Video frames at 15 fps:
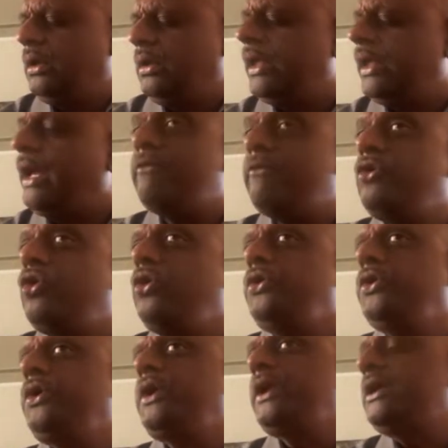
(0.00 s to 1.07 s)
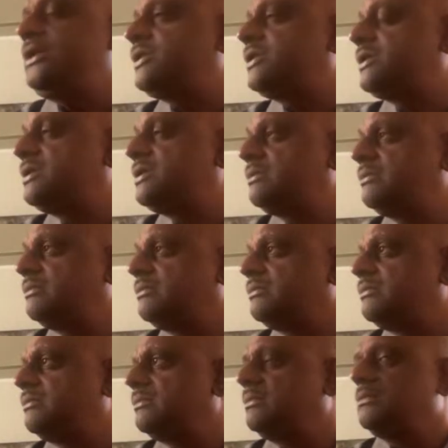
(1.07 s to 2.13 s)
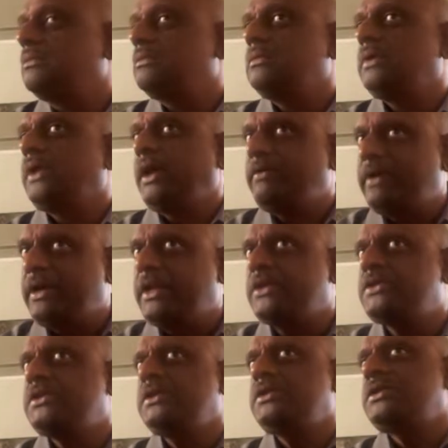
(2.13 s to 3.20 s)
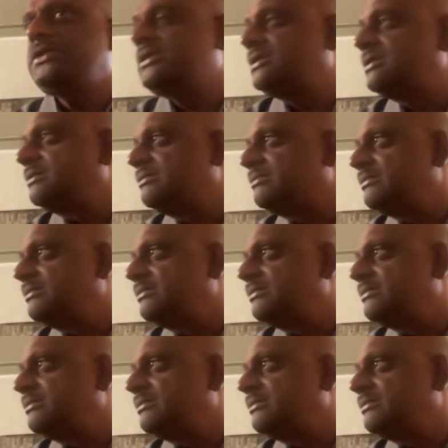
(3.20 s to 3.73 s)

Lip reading: They have no uterus, they have a testis,